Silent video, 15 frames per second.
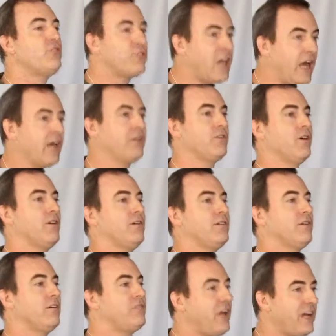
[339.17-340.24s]
scandal,
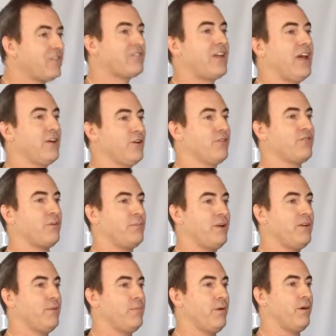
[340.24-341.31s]
sex scandal for
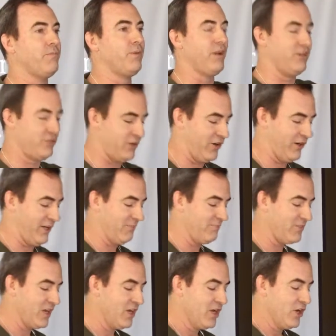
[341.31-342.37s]
Berlusconi.
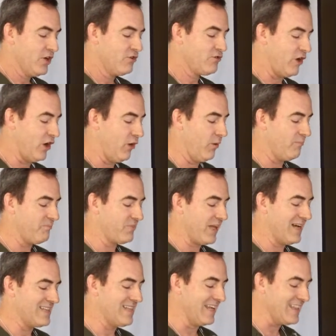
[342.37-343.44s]
So
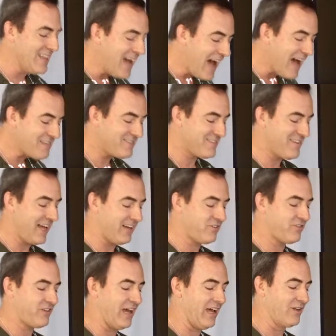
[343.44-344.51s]
the last
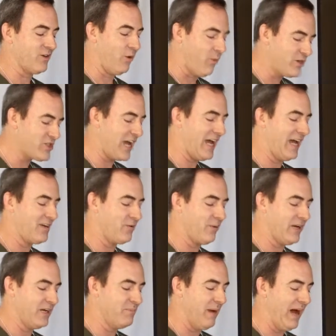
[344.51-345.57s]
sex scandal, which I had to
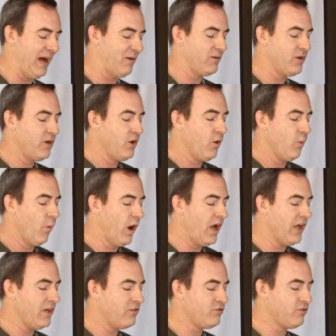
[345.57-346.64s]
read about,
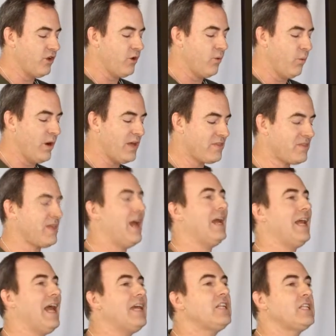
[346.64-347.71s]
was with
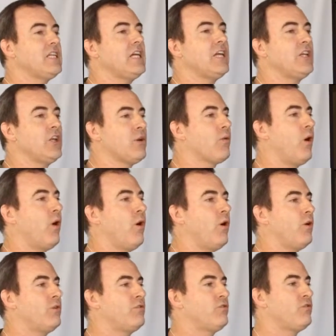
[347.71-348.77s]
an
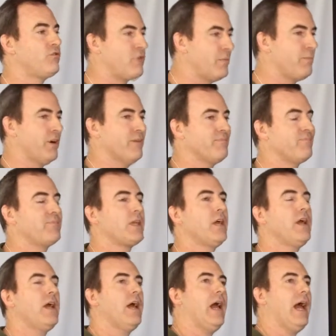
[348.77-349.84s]
18-year-old stripper.
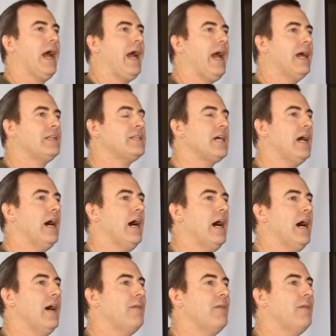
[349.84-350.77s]
And